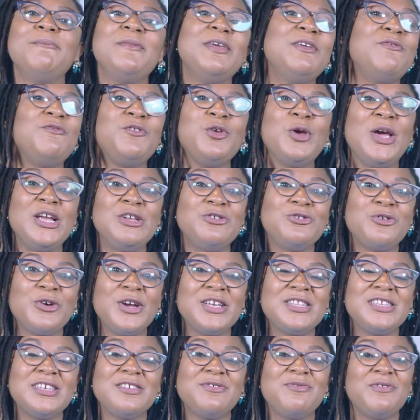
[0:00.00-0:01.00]
if you
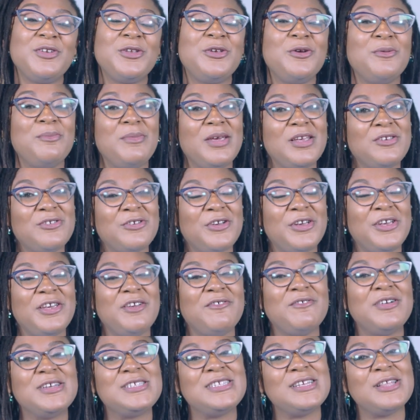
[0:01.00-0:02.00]
enjoyed this video, make sure you
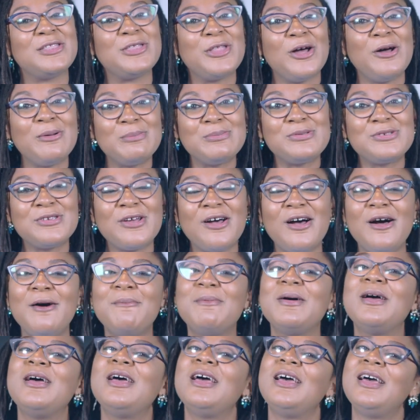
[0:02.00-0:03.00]
give us a thumbs
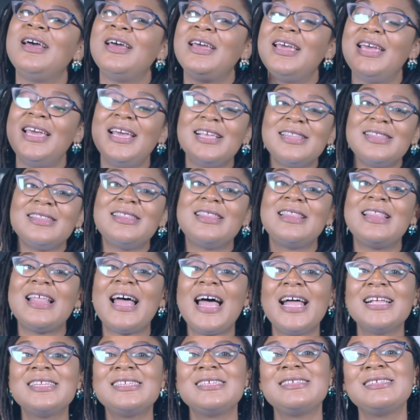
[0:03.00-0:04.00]
up, hit
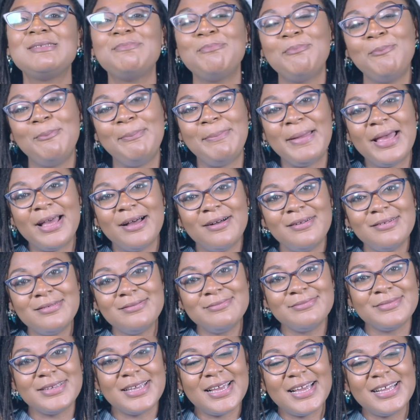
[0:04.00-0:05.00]
that
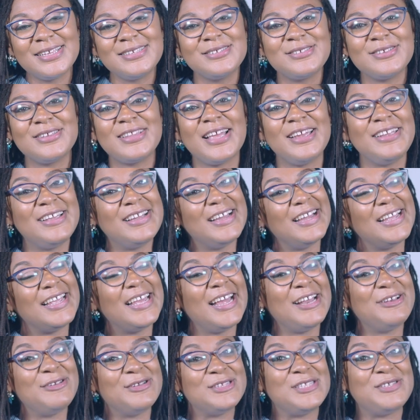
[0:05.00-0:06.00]
bell, yes, so that you can
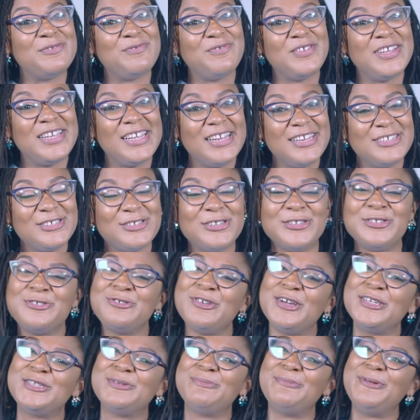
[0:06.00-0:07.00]
get notifications.
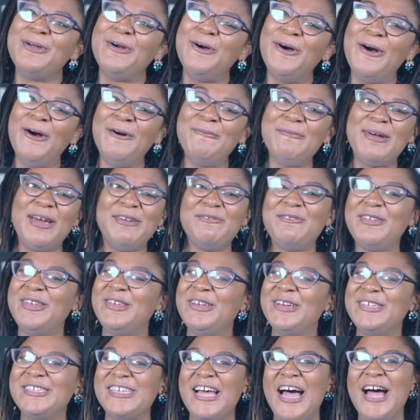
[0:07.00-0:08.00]
Trust me, all my
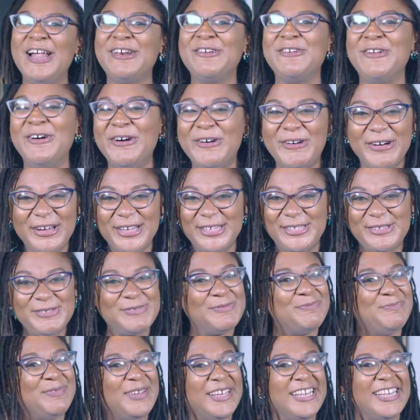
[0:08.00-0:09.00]
videos are not going
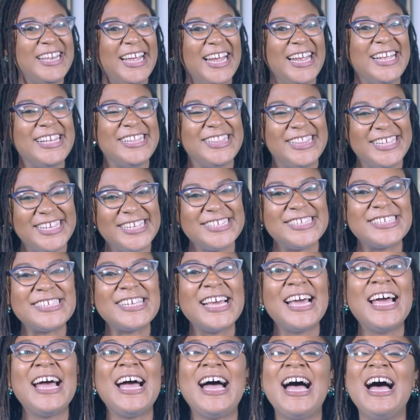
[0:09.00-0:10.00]
to be like this.
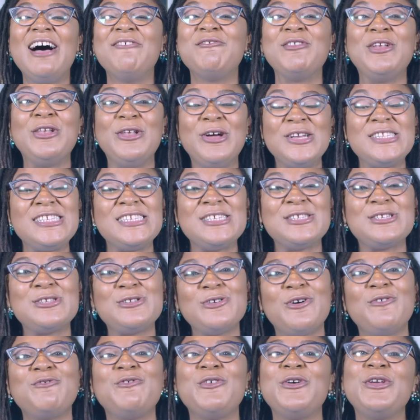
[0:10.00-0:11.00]
I have a lot in
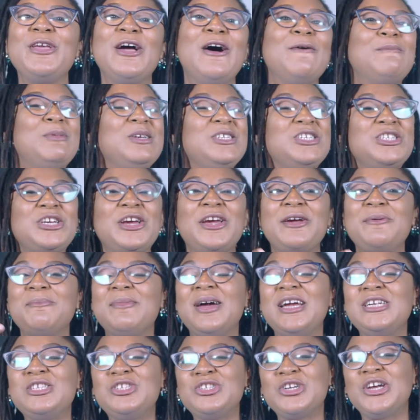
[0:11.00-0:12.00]
store for you. I'll be sharing
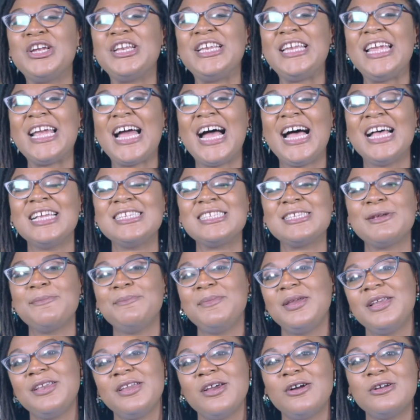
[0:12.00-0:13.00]
my journey as a
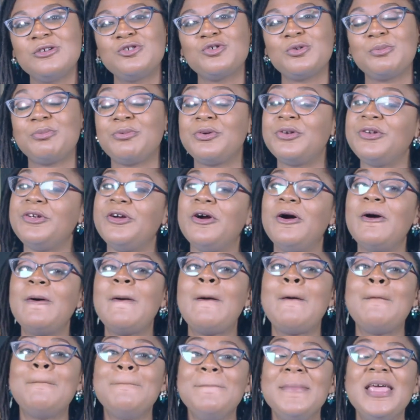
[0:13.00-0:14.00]
media entrepreneur.
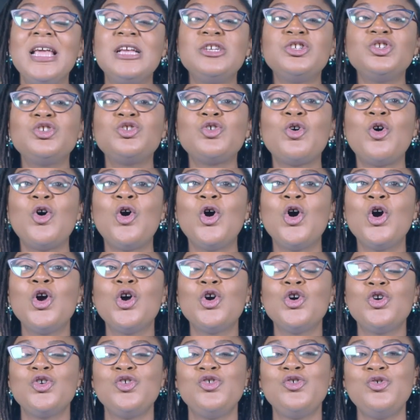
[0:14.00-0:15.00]
Make sure
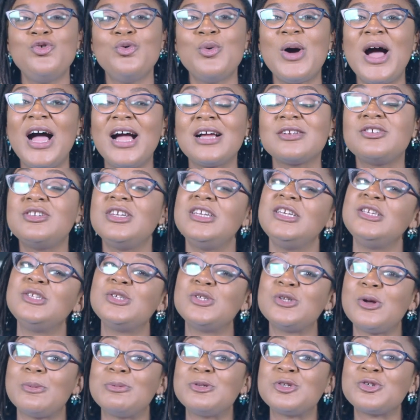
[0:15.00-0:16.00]
you actually
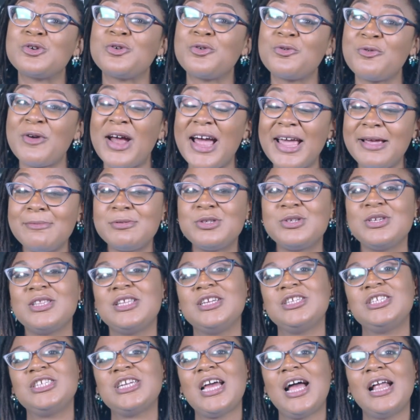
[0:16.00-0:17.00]
subscribe to
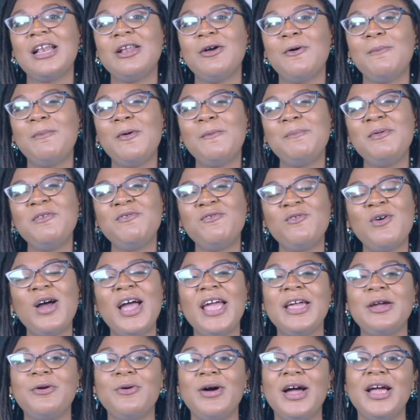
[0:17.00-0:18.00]
the channel. But before
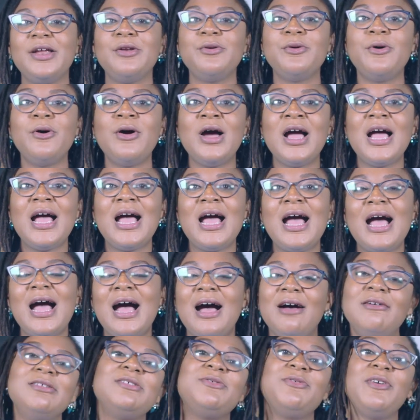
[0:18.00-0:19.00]
I go, I know
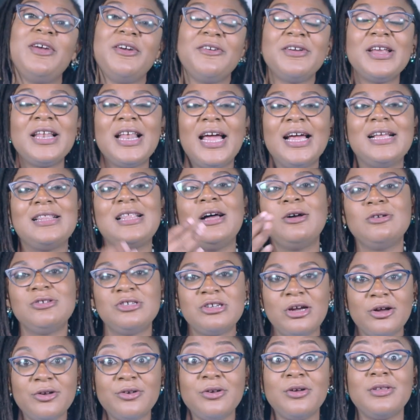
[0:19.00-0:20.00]
I was very like, thou
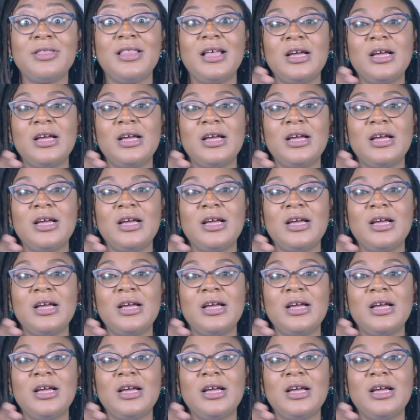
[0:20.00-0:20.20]
shalt not,